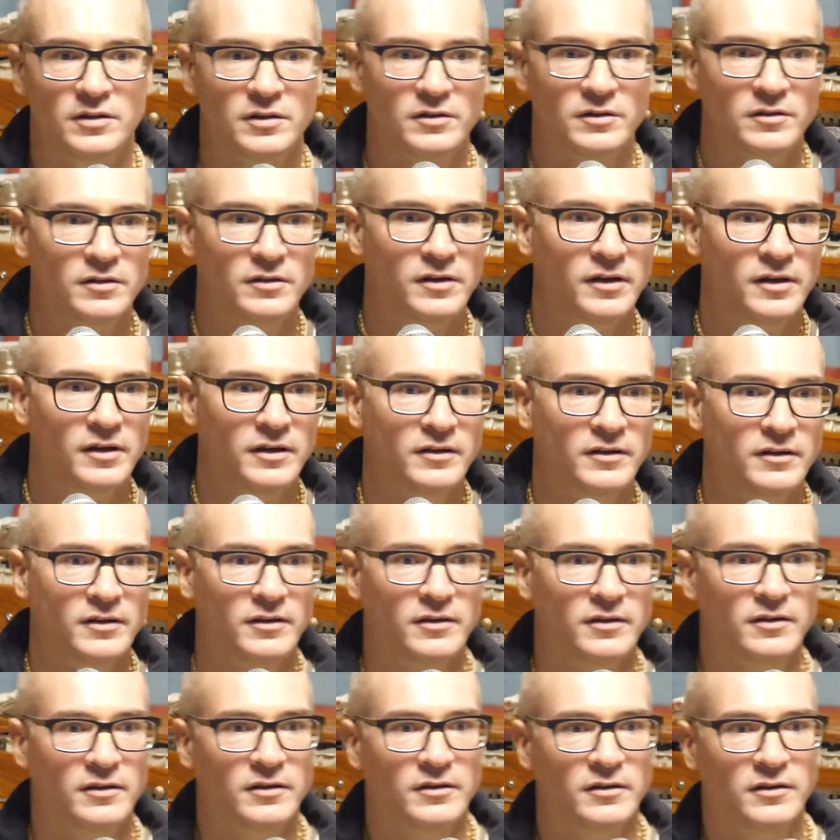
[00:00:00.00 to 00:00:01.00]

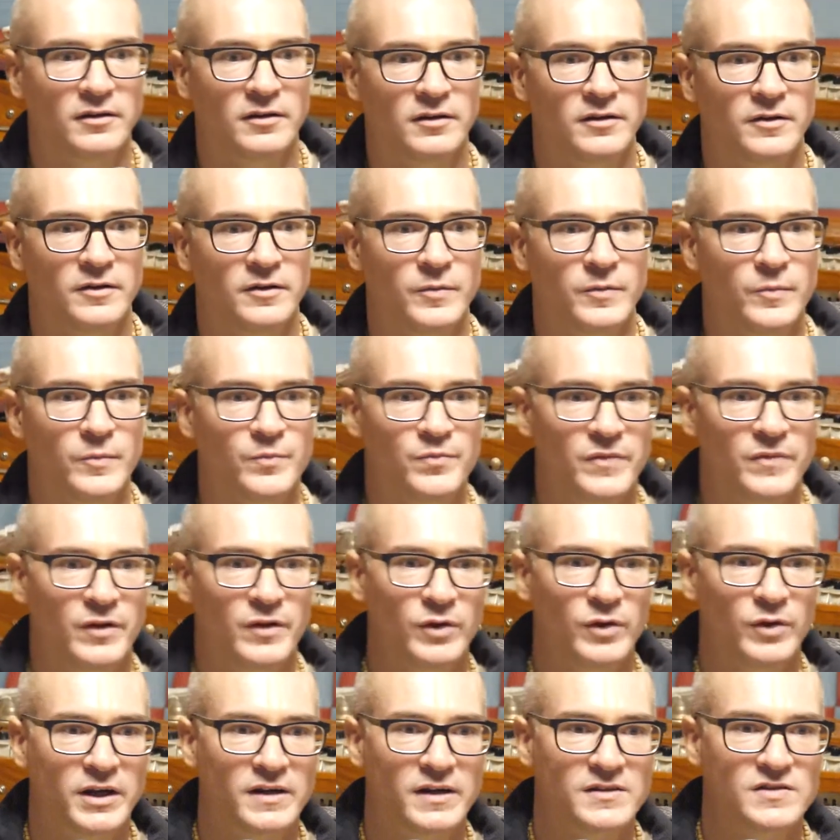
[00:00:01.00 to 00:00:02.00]
And
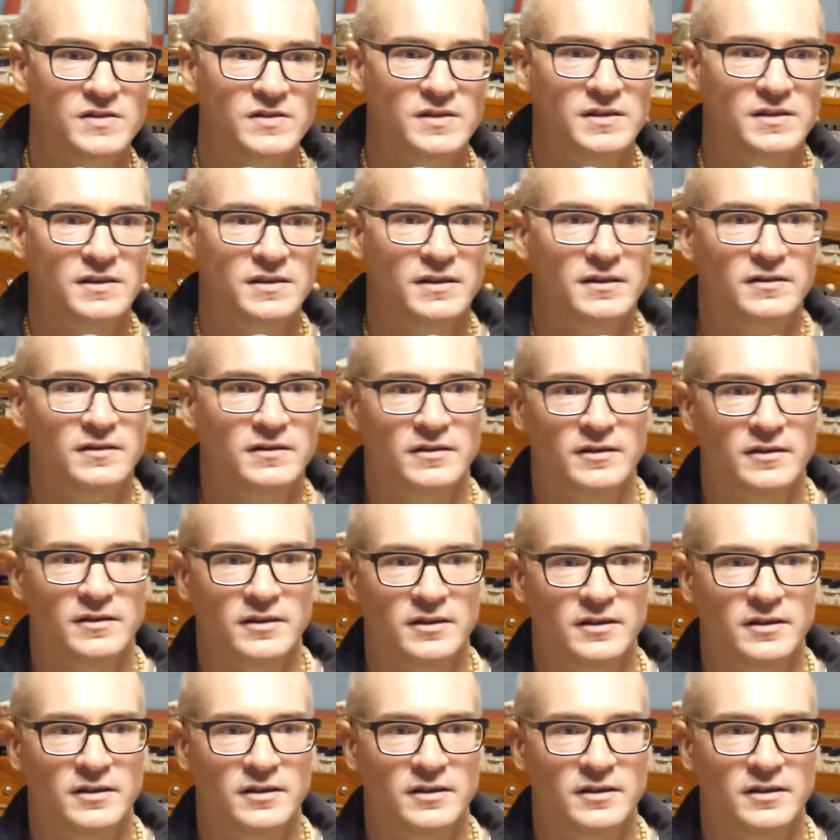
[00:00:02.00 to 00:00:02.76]
we can see that